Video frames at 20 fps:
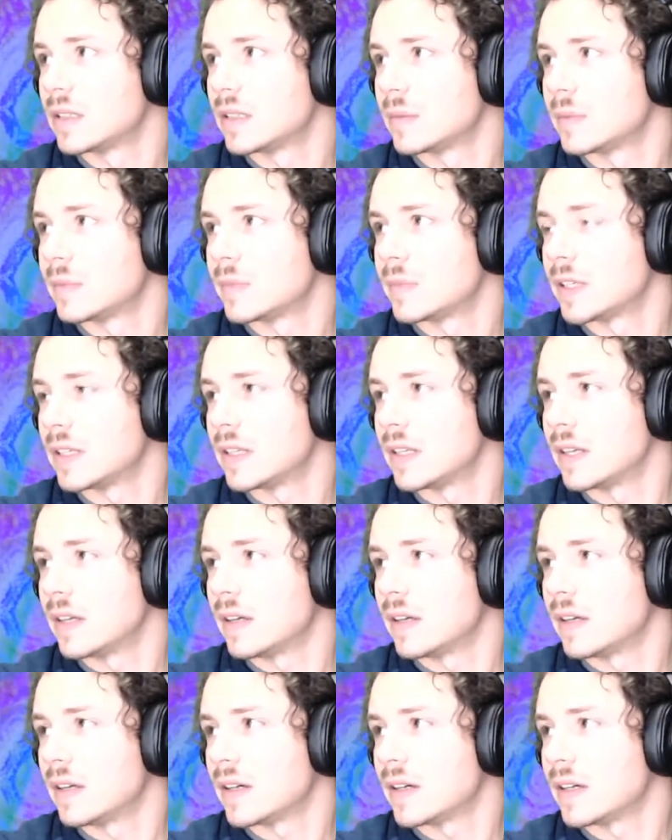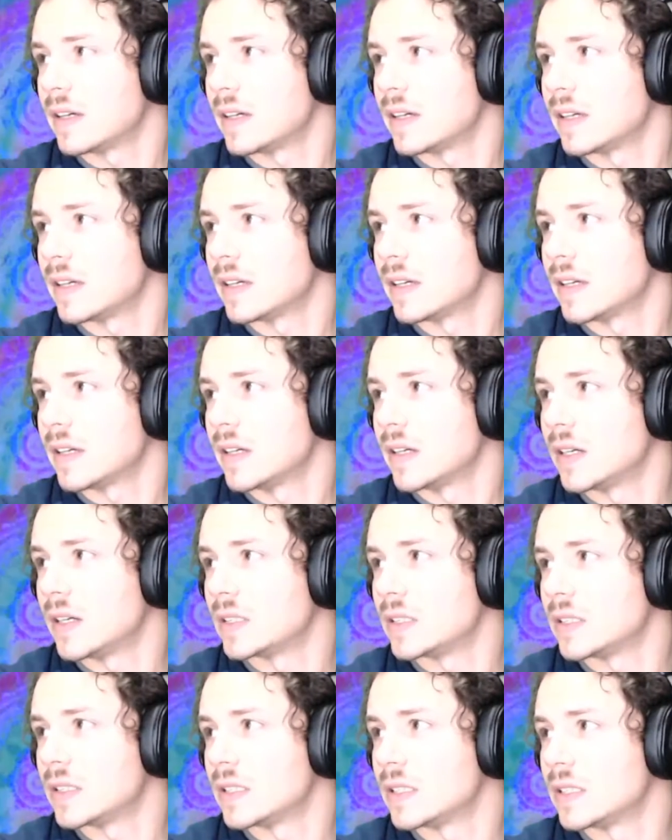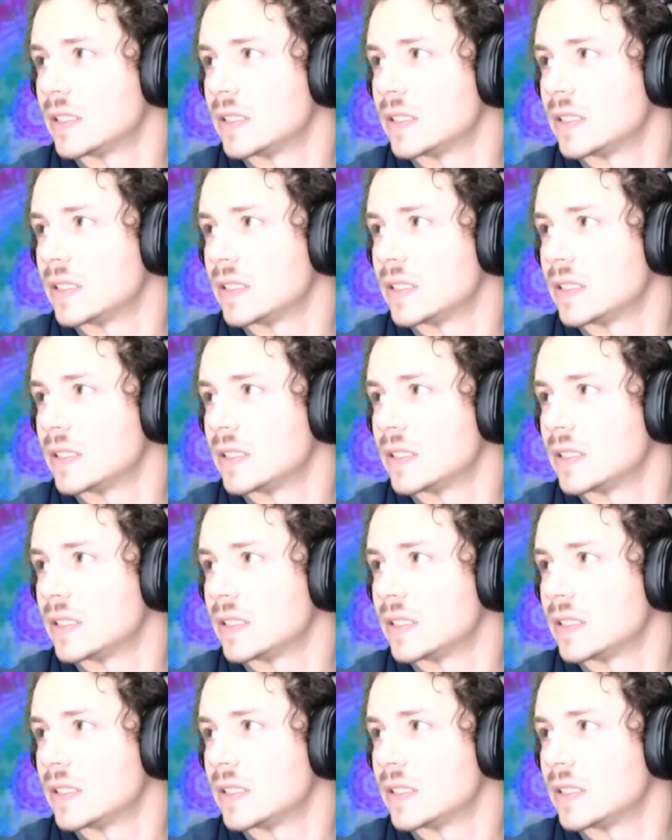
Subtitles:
But if I go to